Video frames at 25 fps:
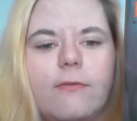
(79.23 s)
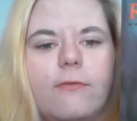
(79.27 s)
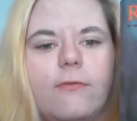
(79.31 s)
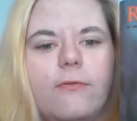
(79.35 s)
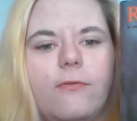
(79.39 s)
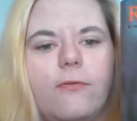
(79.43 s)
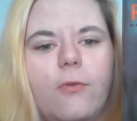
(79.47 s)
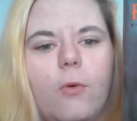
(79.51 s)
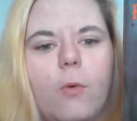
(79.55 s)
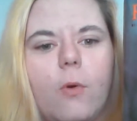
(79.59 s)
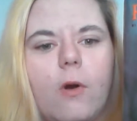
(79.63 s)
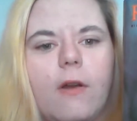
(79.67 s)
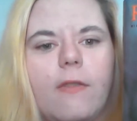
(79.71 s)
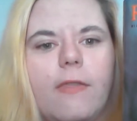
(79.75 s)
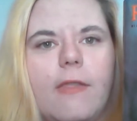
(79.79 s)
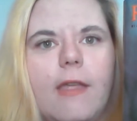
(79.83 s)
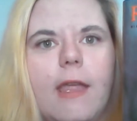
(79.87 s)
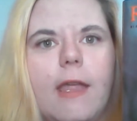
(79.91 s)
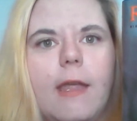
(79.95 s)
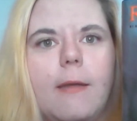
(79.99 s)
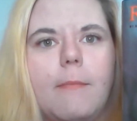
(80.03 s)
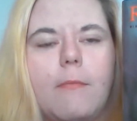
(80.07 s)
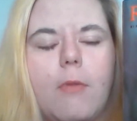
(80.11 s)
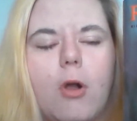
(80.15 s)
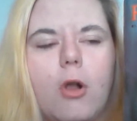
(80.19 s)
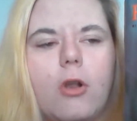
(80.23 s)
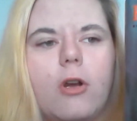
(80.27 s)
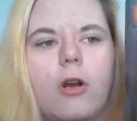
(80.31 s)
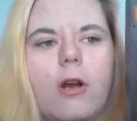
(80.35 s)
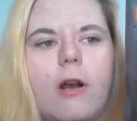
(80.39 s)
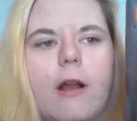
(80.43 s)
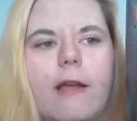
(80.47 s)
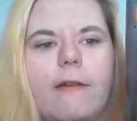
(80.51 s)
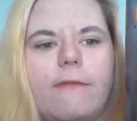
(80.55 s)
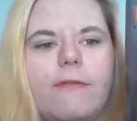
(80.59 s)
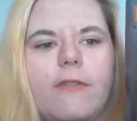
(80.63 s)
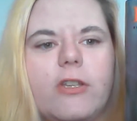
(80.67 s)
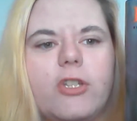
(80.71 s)
for the murder
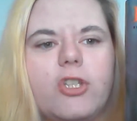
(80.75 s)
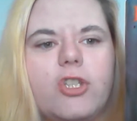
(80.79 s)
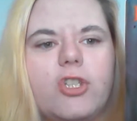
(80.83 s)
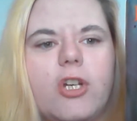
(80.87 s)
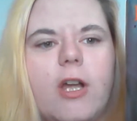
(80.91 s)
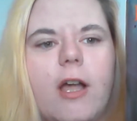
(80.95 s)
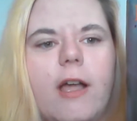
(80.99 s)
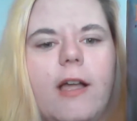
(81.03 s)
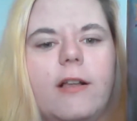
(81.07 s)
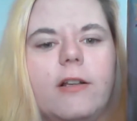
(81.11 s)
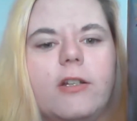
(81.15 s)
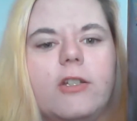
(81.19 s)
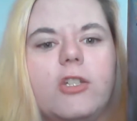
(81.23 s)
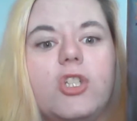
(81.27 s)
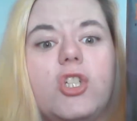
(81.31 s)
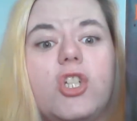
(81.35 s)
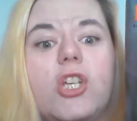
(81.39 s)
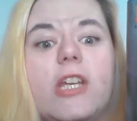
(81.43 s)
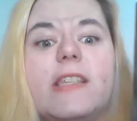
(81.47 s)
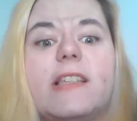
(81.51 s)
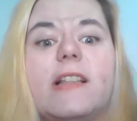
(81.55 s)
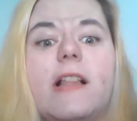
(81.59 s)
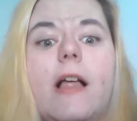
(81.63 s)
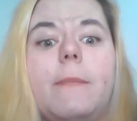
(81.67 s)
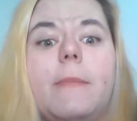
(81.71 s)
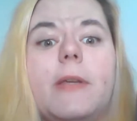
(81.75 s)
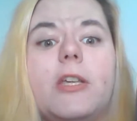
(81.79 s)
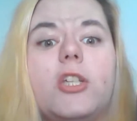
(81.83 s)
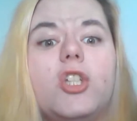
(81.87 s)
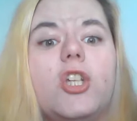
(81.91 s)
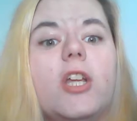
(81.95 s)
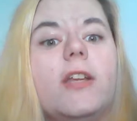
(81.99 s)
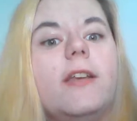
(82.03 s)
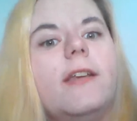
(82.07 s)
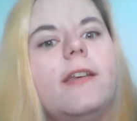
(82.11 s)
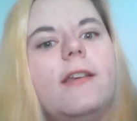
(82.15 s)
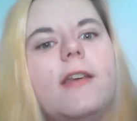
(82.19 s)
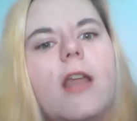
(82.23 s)
of this child. She's claiming she
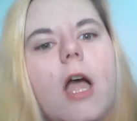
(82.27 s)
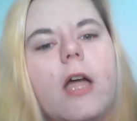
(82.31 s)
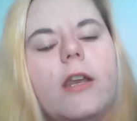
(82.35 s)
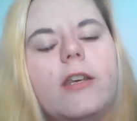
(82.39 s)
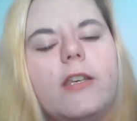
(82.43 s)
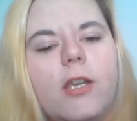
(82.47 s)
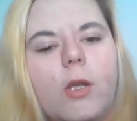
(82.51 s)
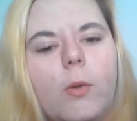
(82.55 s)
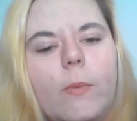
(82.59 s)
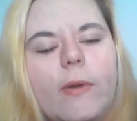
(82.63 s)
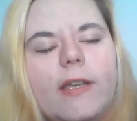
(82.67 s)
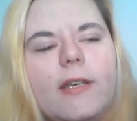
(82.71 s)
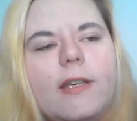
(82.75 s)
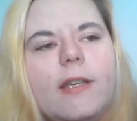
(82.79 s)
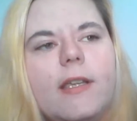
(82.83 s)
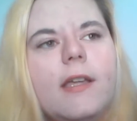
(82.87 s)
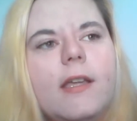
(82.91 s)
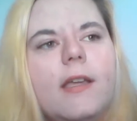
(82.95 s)
did not do it.